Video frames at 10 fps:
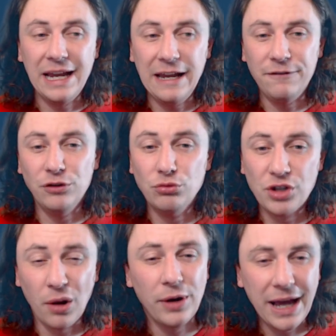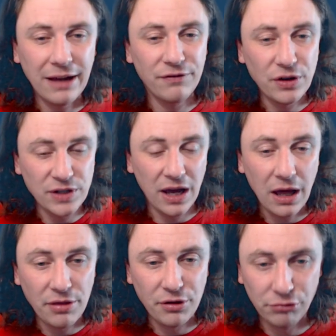if you don't have those
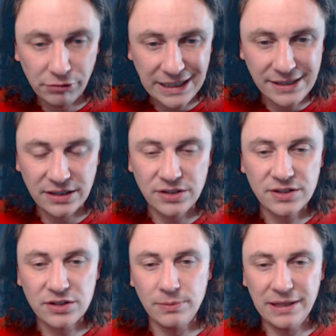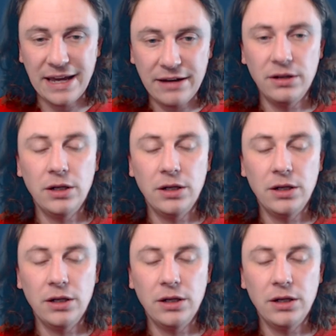other reasons to be then